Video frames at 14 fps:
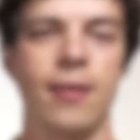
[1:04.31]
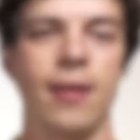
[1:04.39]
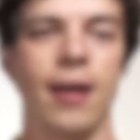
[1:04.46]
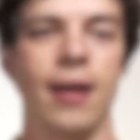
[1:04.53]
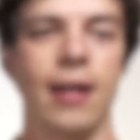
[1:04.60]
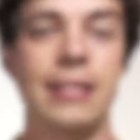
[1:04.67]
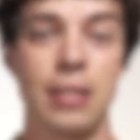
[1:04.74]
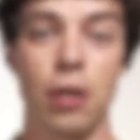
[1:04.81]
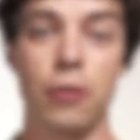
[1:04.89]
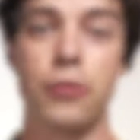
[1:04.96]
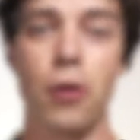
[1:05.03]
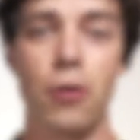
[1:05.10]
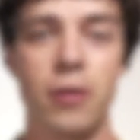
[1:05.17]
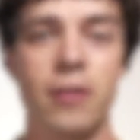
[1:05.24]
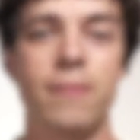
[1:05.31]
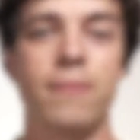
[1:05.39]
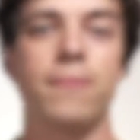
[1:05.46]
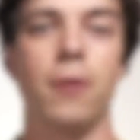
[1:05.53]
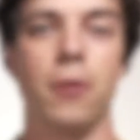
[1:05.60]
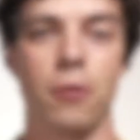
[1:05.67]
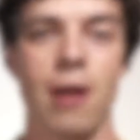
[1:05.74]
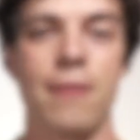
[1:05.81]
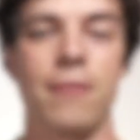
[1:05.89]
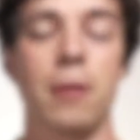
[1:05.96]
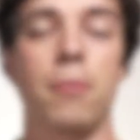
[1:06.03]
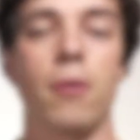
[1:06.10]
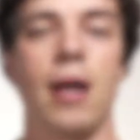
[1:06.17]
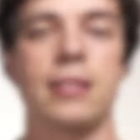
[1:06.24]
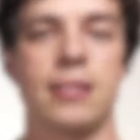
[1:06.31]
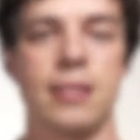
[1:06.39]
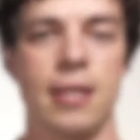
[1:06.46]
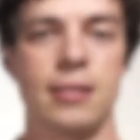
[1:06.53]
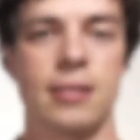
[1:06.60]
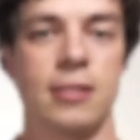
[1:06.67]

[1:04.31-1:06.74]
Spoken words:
It's an alternative photographic process.